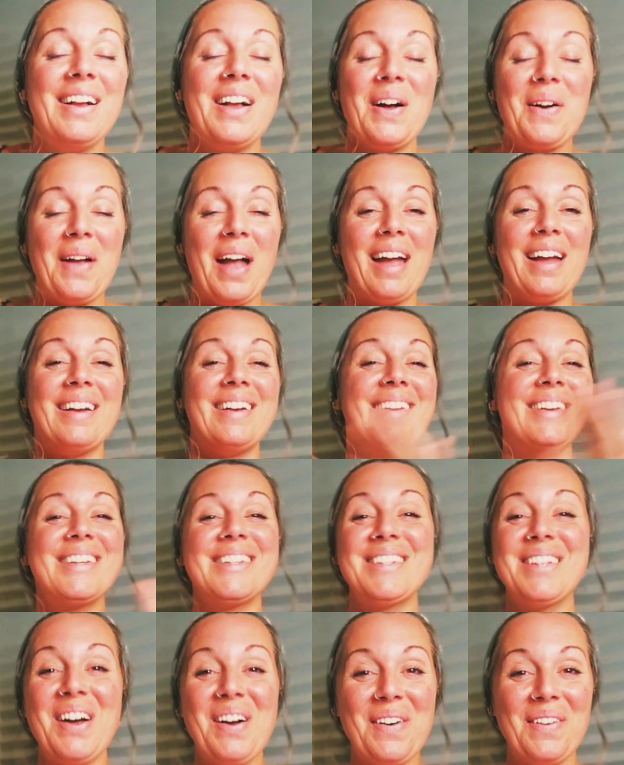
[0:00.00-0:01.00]
Okay,
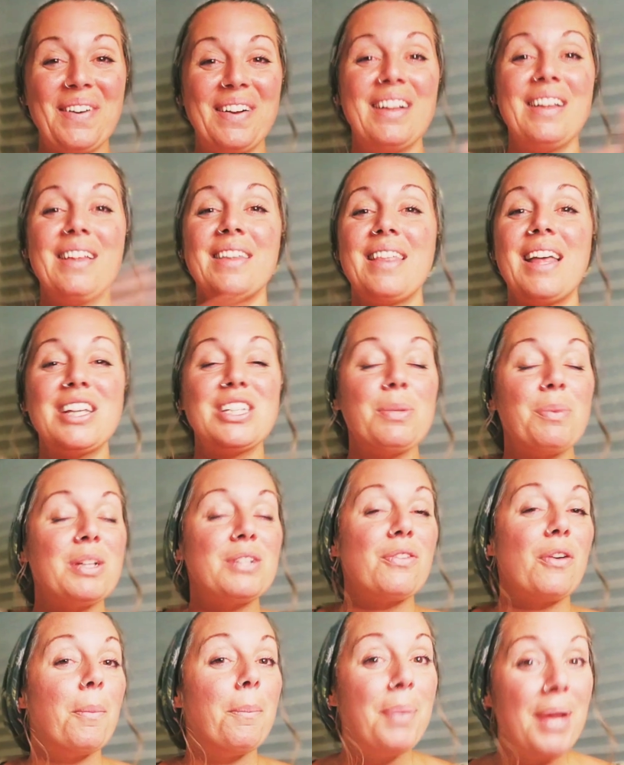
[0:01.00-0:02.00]
so thanks so much
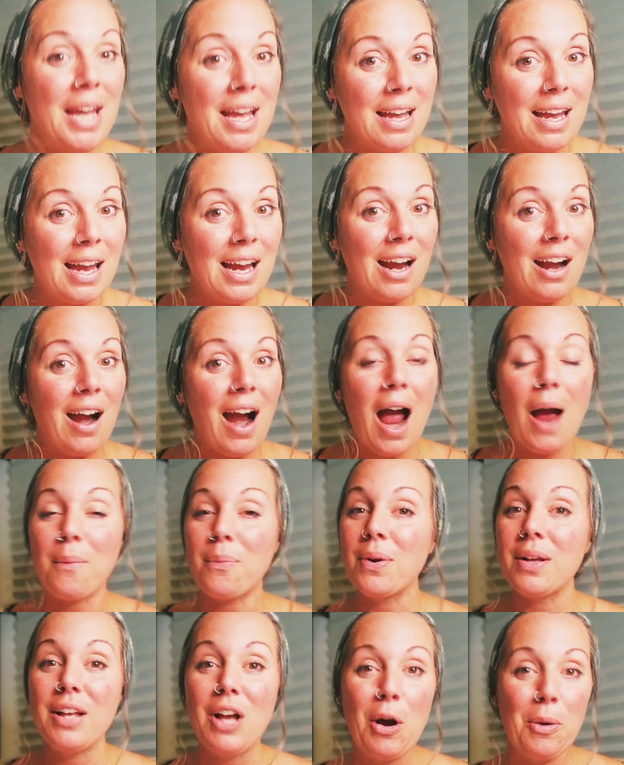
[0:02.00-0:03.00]
for being here. I
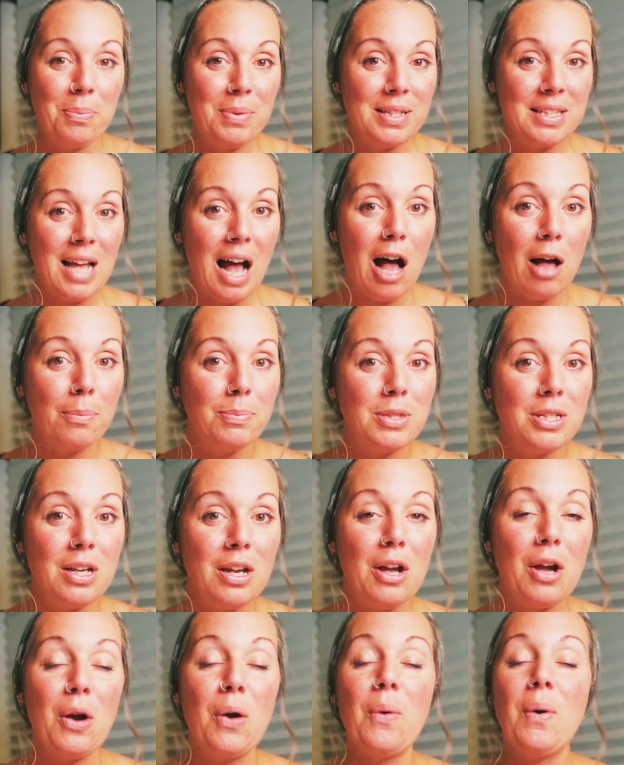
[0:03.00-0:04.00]
really hope this helped
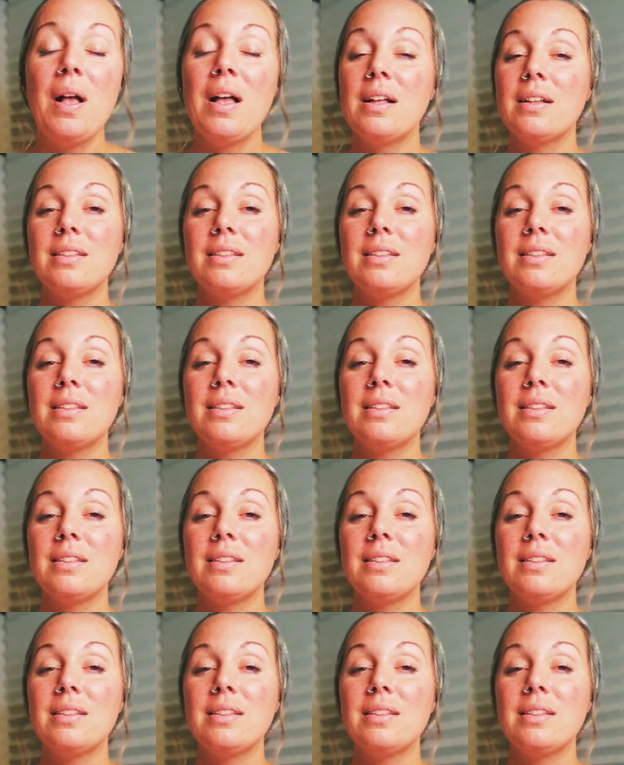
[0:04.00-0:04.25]
you.